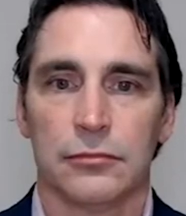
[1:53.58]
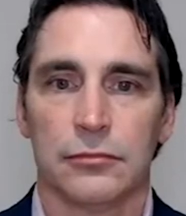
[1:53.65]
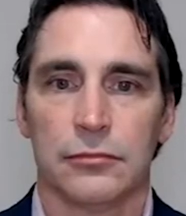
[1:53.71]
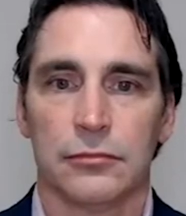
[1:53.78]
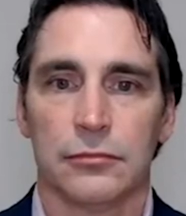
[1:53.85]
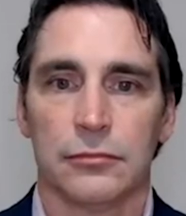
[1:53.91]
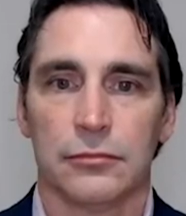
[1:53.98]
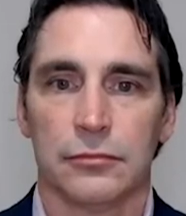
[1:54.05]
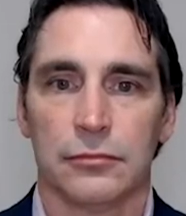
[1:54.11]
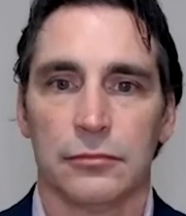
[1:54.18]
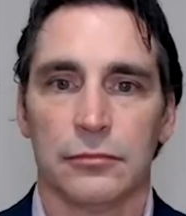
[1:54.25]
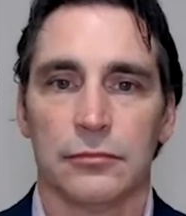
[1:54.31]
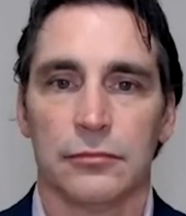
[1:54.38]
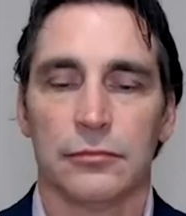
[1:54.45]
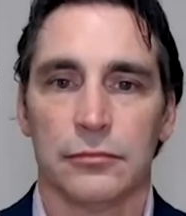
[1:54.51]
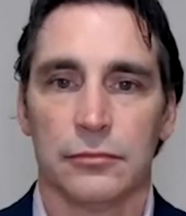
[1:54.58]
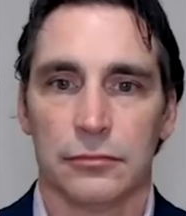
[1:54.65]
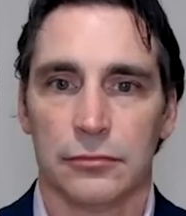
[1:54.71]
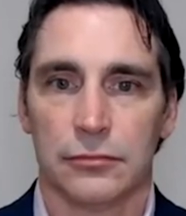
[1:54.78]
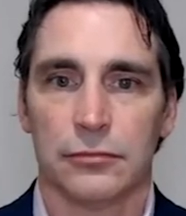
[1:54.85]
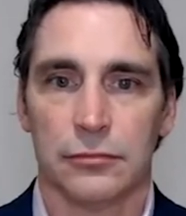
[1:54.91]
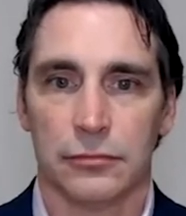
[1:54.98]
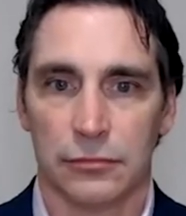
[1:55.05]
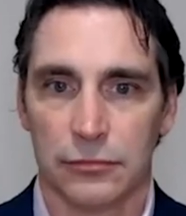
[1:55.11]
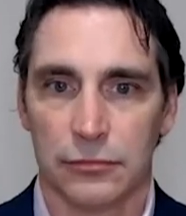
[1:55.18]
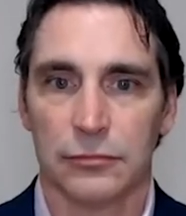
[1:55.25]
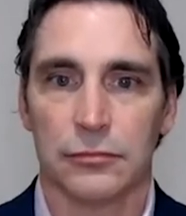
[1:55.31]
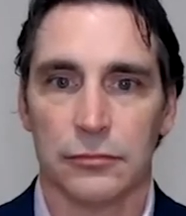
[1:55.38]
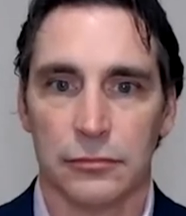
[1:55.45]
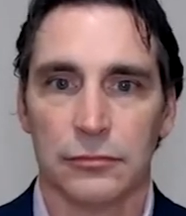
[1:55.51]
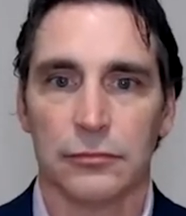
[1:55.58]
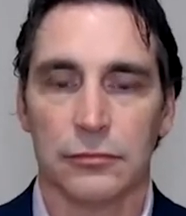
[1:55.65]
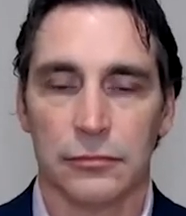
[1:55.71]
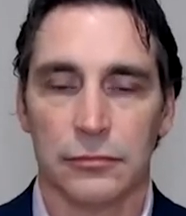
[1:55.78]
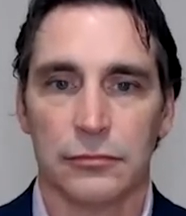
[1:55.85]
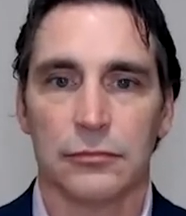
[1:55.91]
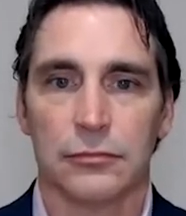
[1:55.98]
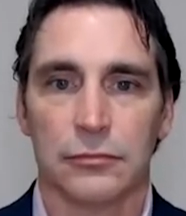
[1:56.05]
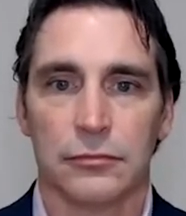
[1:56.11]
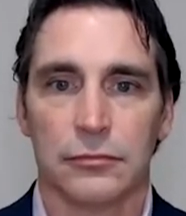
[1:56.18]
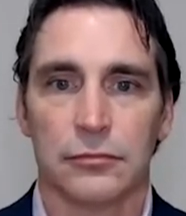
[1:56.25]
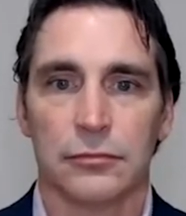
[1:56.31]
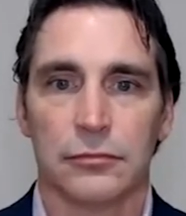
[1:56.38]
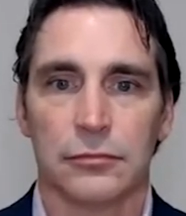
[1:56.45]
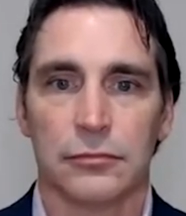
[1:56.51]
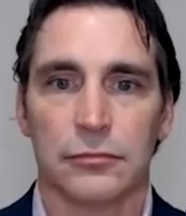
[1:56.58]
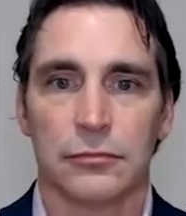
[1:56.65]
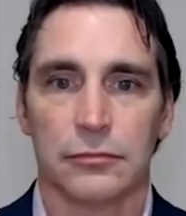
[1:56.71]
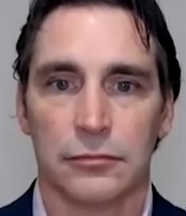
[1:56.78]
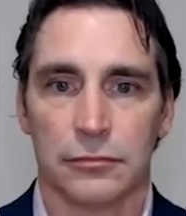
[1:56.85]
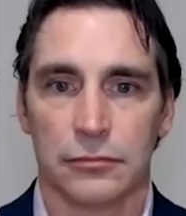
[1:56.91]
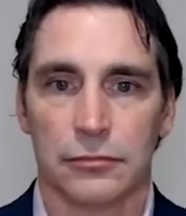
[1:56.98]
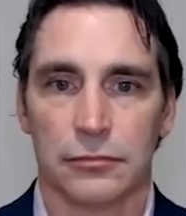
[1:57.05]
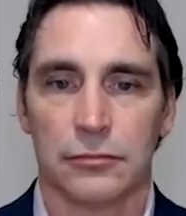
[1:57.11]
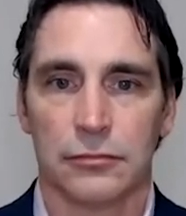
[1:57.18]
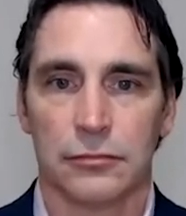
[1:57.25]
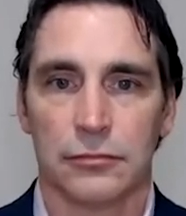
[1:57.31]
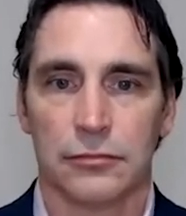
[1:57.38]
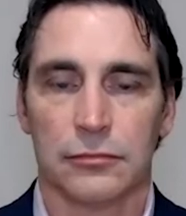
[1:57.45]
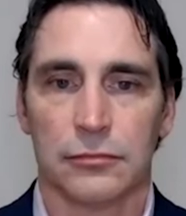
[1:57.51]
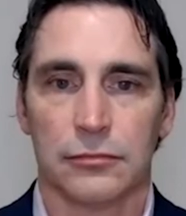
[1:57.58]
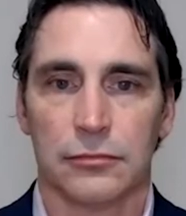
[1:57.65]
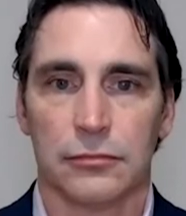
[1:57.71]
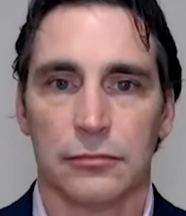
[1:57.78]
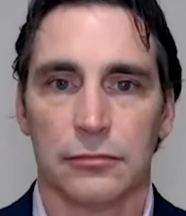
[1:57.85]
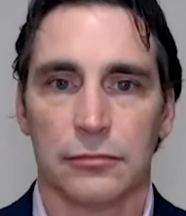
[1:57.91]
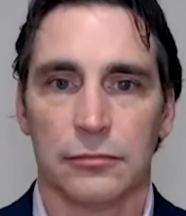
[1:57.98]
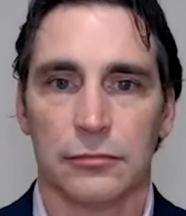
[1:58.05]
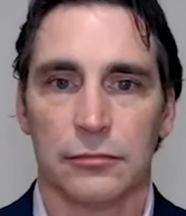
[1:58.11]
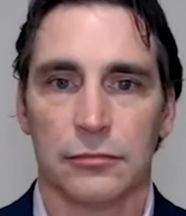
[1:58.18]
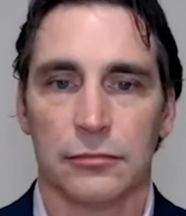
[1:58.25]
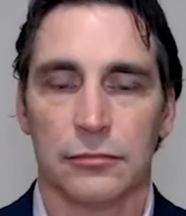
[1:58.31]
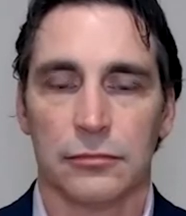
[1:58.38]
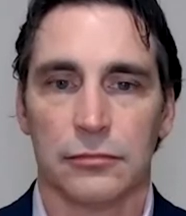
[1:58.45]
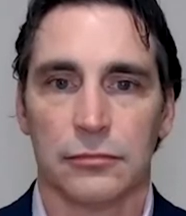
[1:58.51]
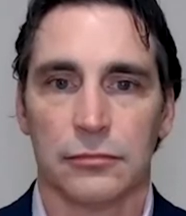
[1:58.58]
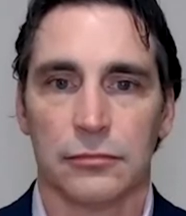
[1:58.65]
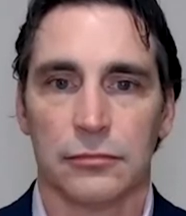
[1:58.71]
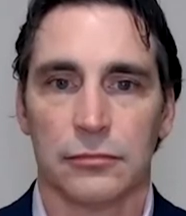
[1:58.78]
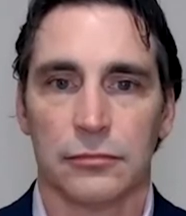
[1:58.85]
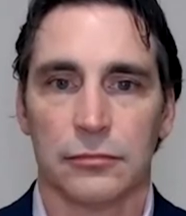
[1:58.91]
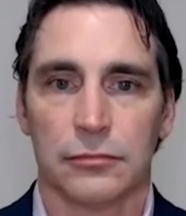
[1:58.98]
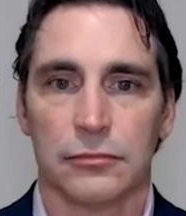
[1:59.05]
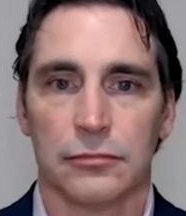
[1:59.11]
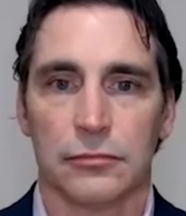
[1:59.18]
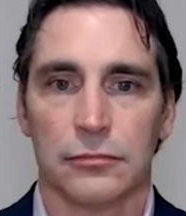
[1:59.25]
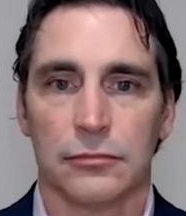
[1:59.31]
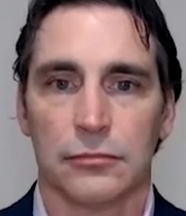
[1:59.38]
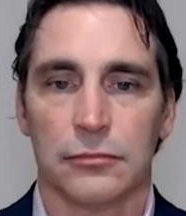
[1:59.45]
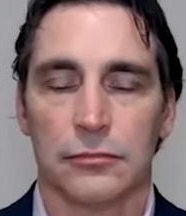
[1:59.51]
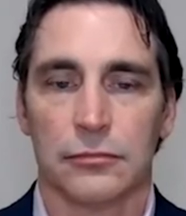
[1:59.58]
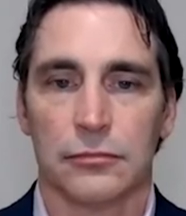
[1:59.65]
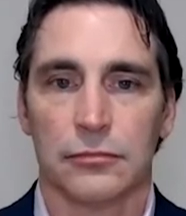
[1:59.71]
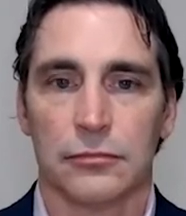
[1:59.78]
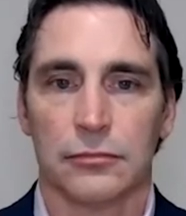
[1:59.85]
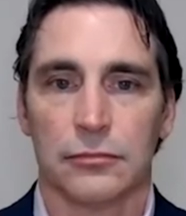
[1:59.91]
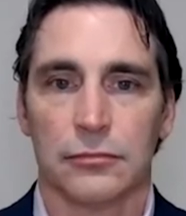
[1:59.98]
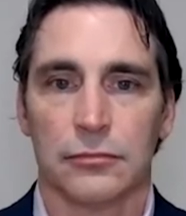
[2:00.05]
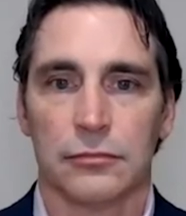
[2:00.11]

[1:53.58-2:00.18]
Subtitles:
This person isn't speaking.